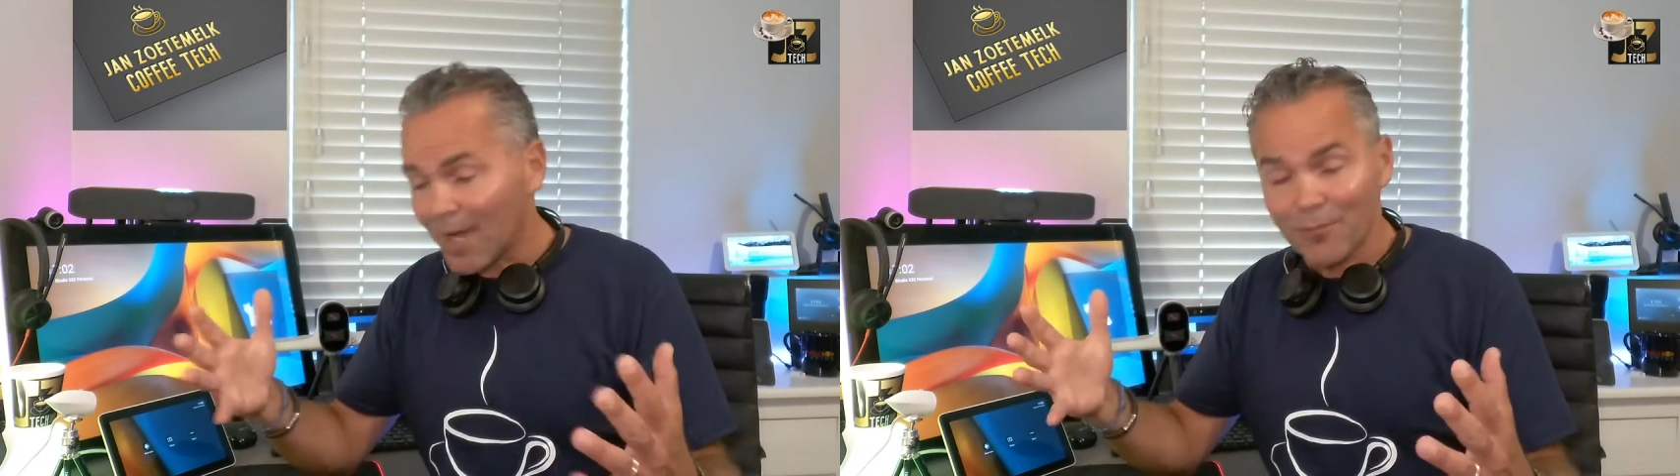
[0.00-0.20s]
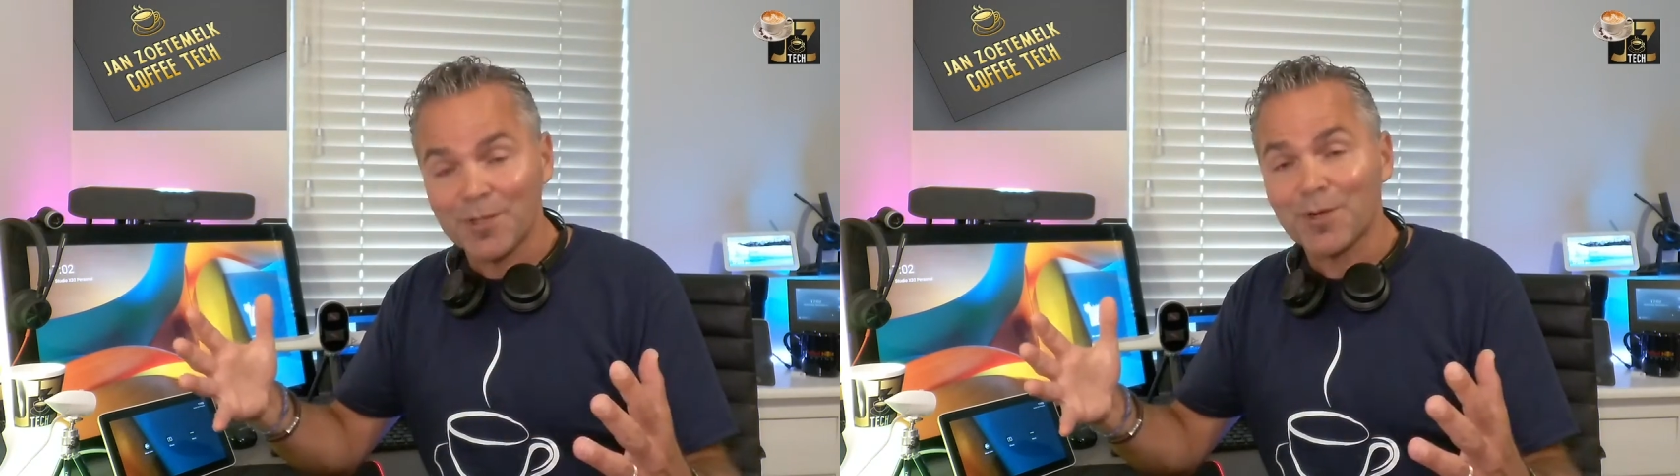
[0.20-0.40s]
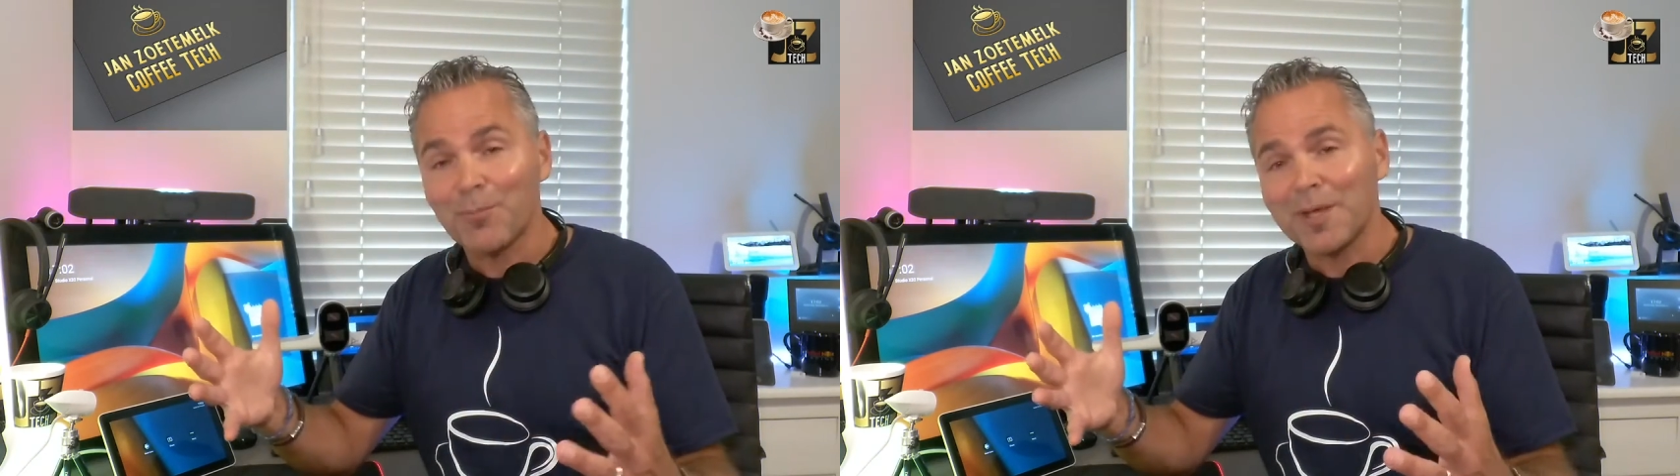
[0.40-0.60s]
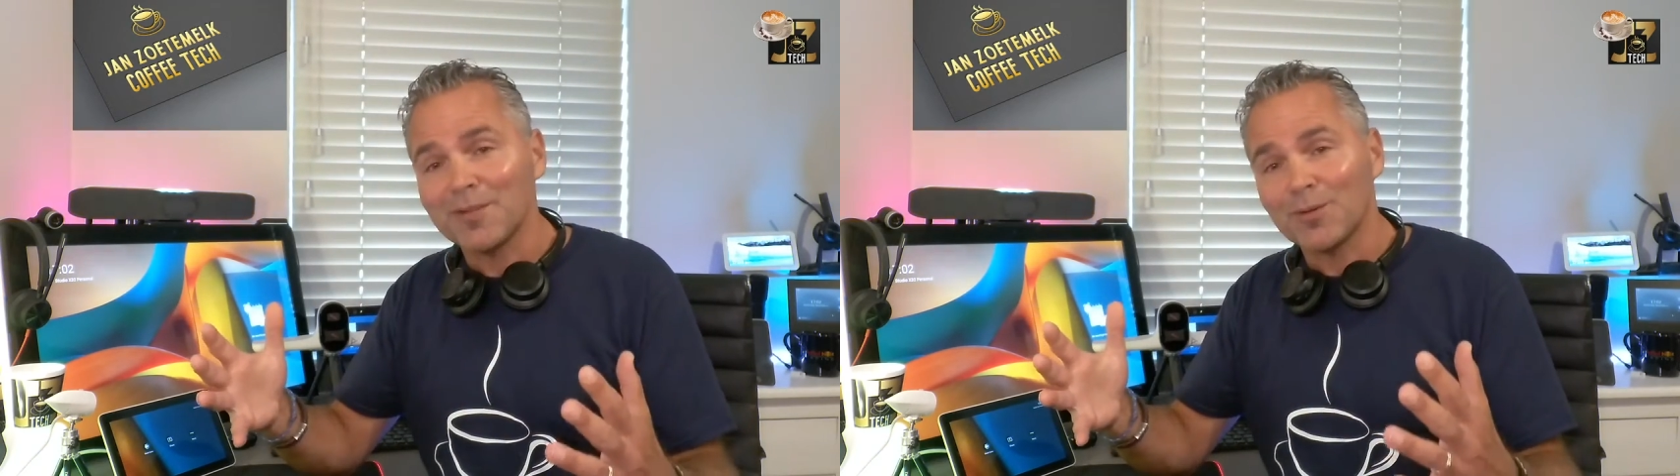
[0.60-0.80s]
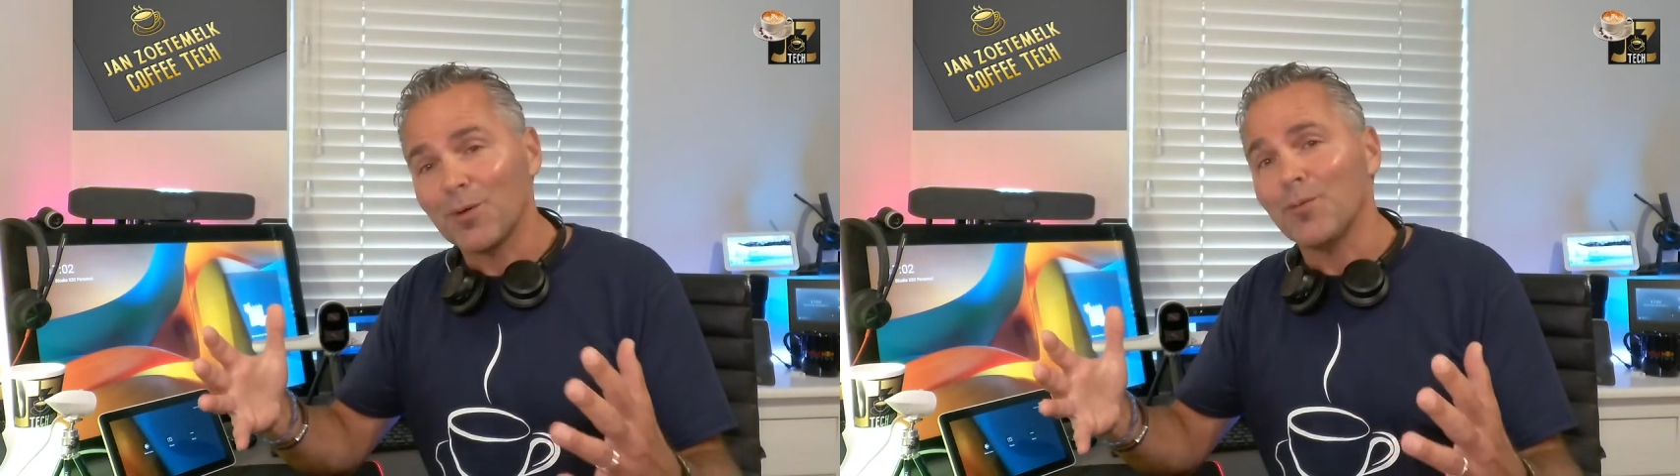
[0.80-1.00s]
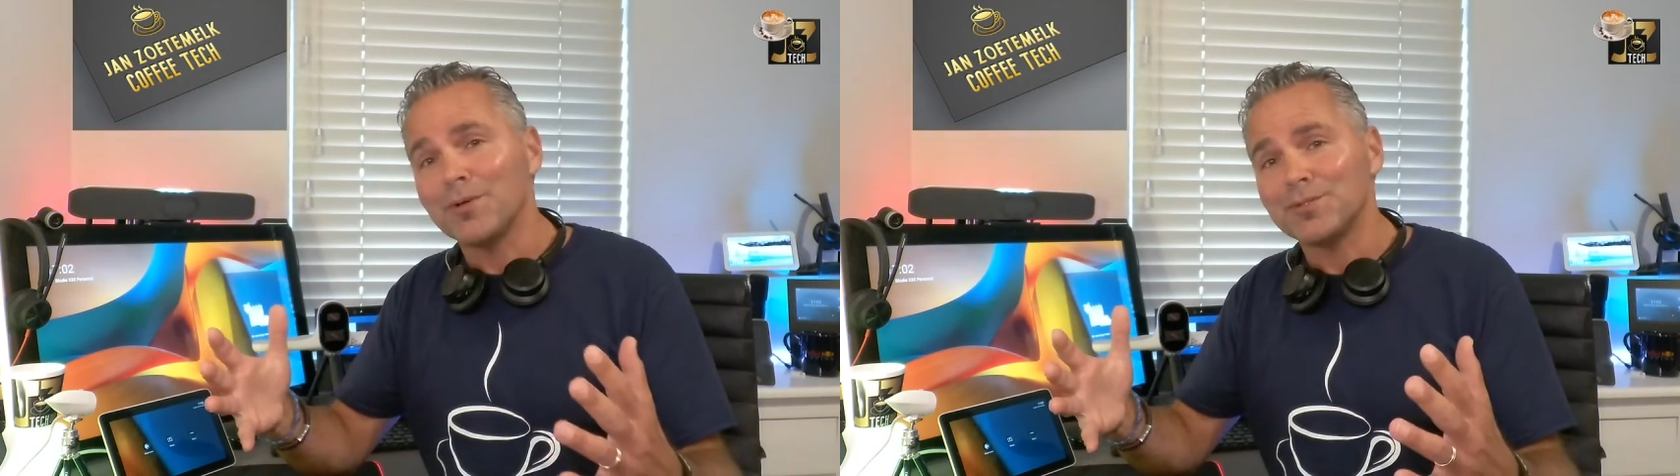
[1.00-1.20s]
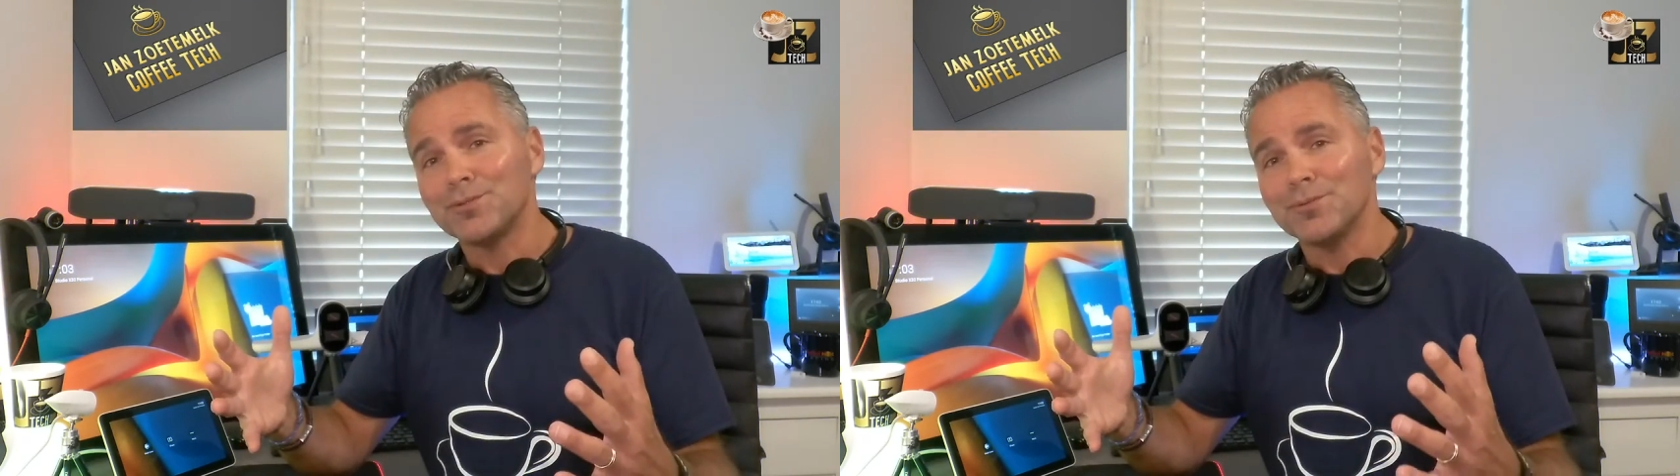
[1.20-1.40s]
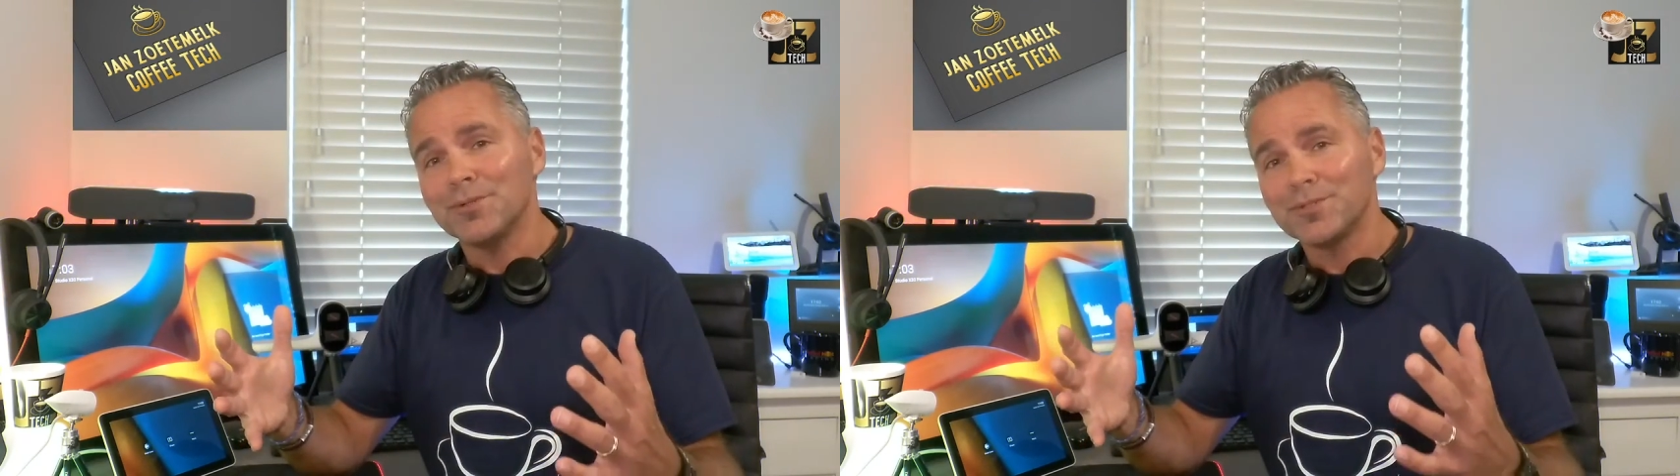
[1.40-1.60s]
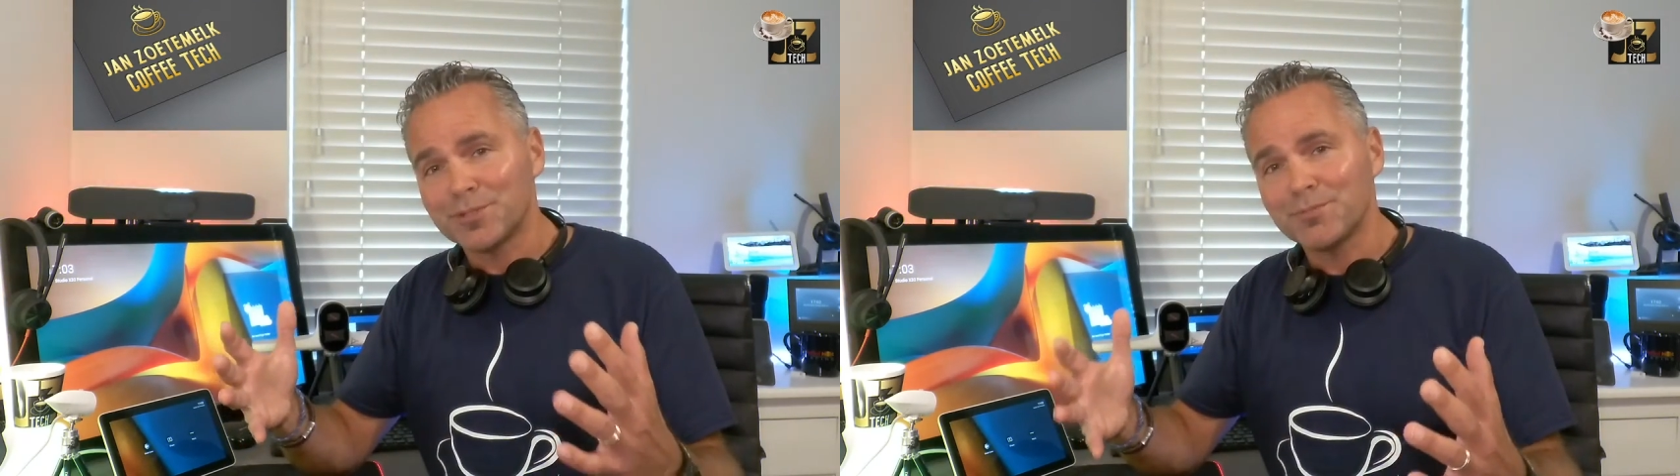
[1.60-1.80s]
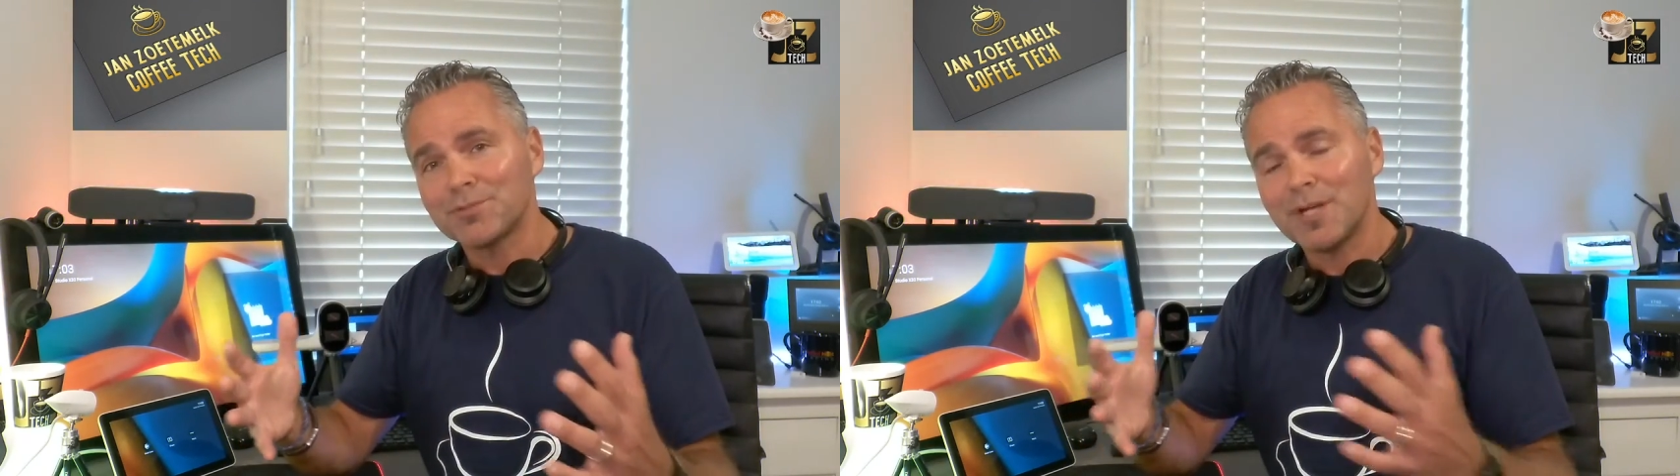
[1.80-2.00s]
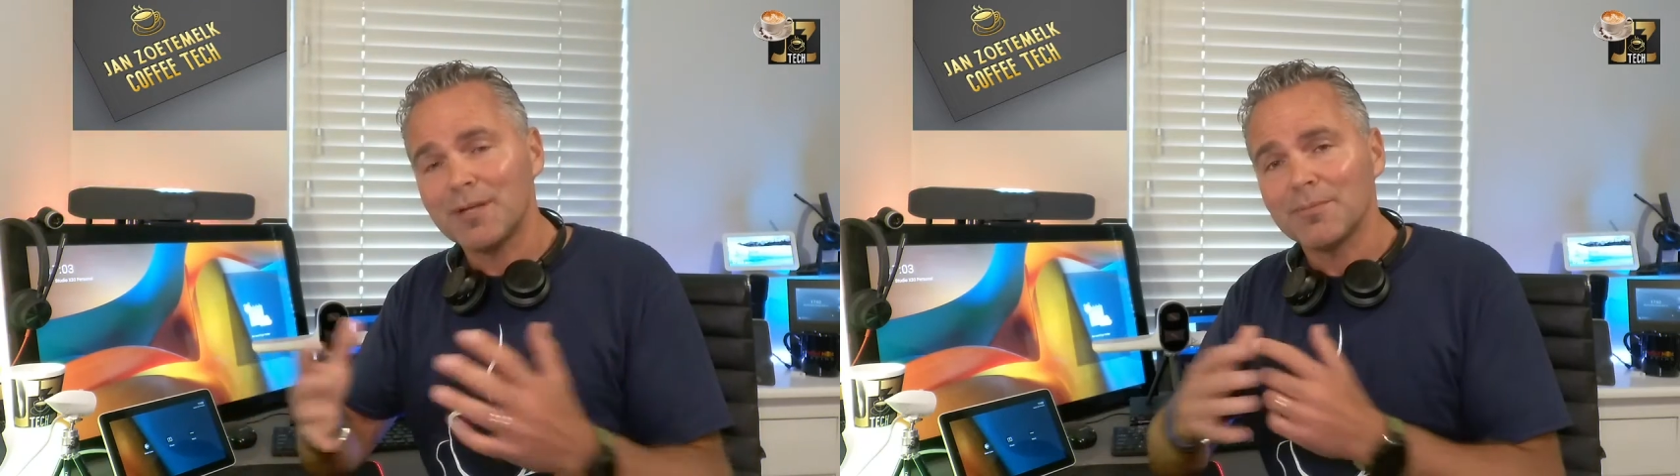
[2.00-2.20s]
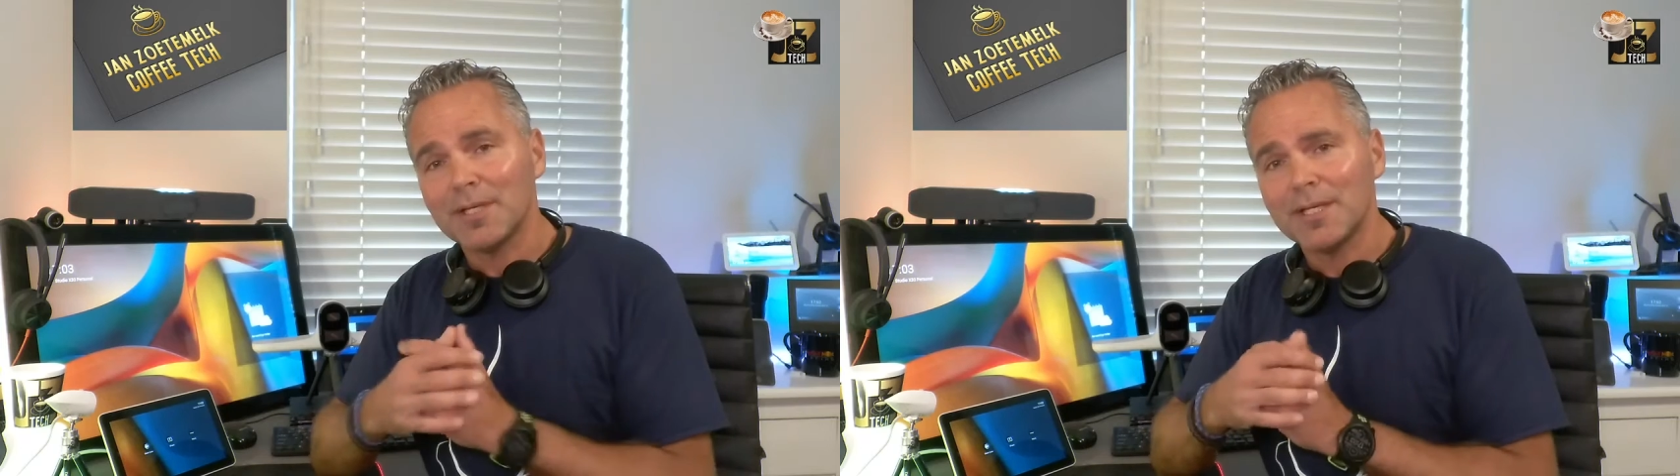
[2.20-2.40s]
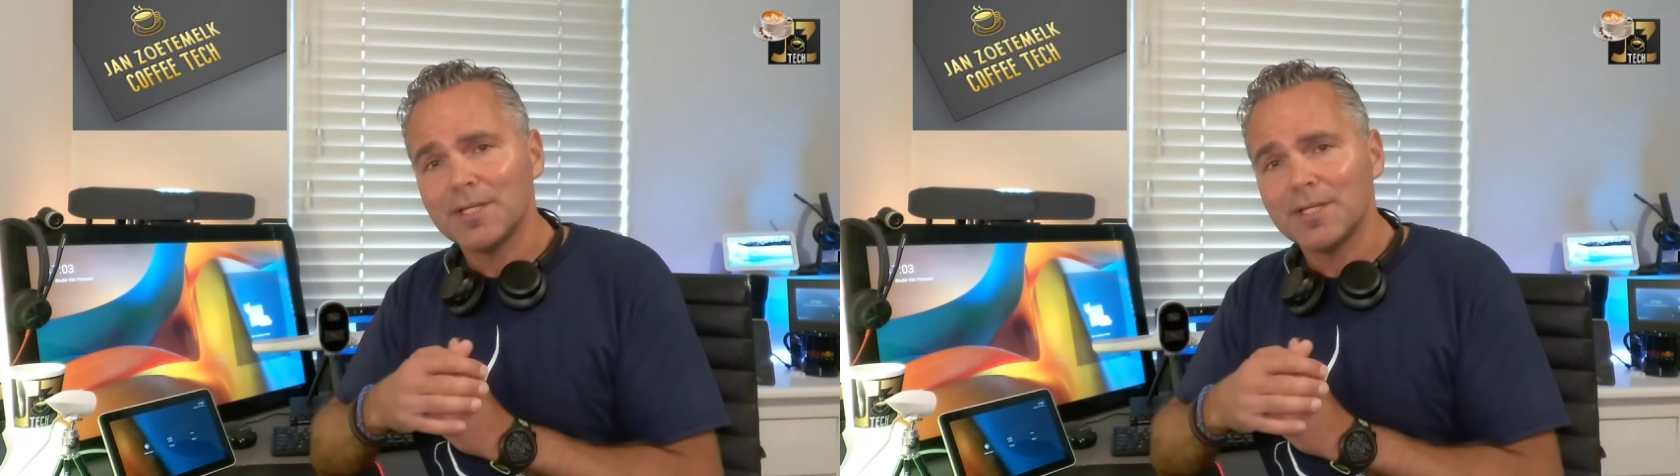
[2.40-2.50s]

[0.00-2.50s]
I recommend always to subscribe